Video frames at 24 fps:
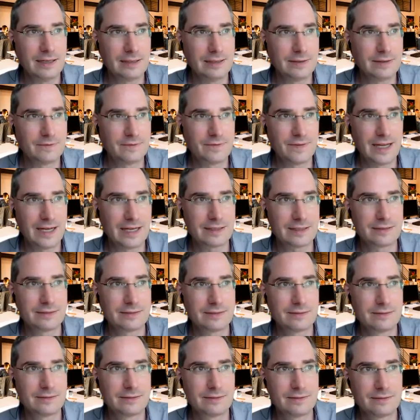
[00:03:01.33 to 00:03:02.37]
in
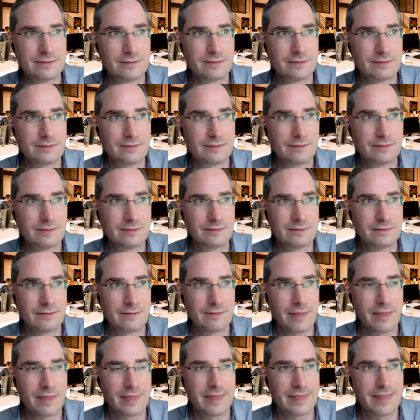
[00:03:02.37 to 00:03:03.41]
fact,
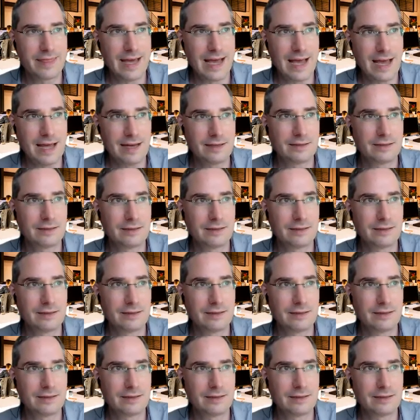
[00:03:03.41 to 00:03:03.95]
that